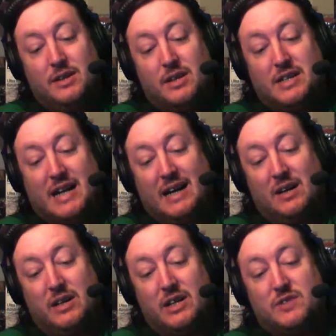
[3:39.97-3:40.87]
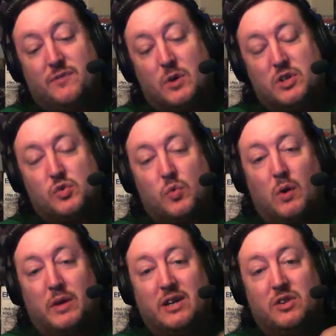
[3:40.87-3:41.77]
the dial is for
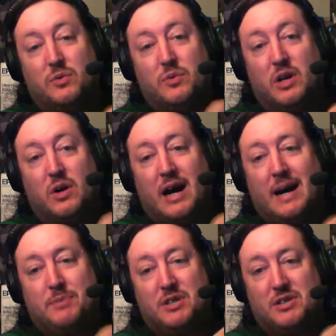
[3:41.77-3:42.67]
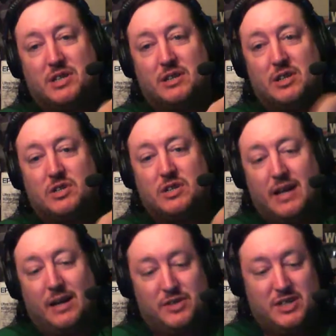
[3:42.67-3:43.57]
scrolling through your options in this
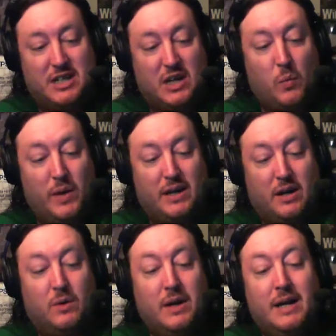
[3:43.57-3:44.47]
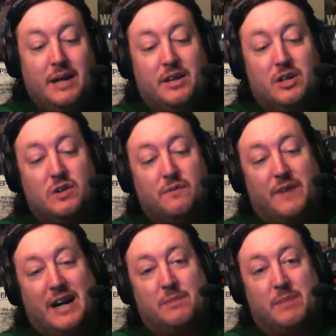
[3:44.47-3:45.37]
LCD window. There's your
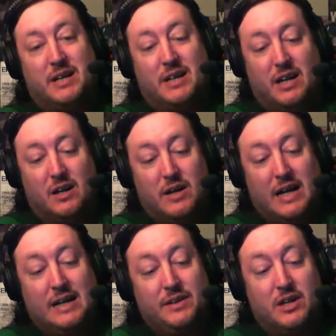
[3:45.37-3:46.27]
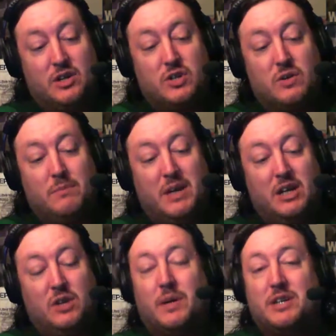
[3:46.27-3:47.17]
fire button here, and there's your mini
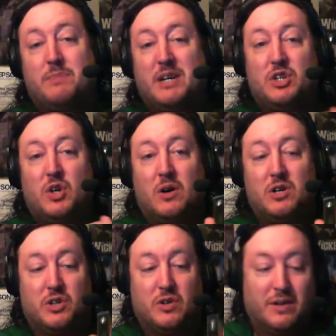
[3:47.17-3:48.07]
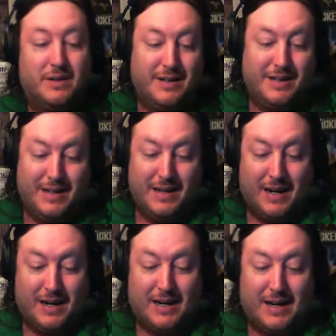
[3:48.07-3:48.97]
USB charger.
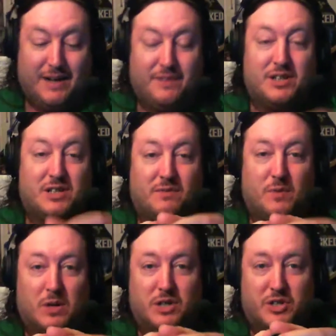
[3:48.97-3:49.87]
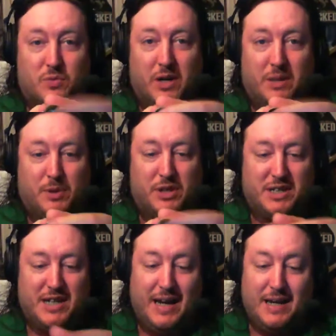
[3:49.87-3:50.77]
Uh, this, of course, is where you put the
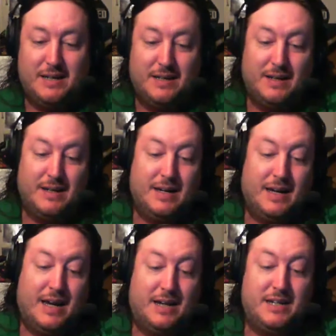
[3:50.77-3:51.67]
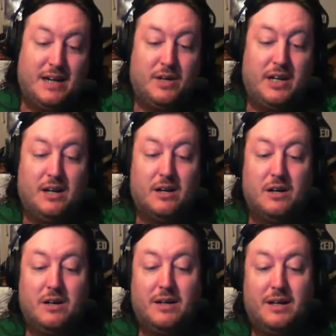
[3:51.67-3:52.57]
tank. And down
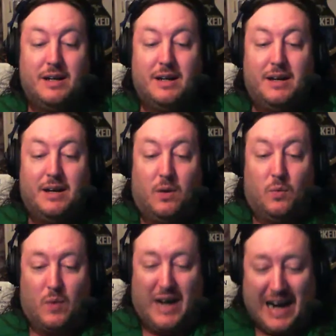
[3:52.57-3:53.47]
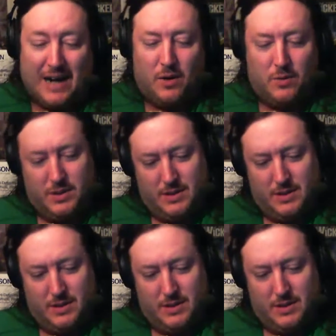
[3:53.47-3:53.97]
here, wow,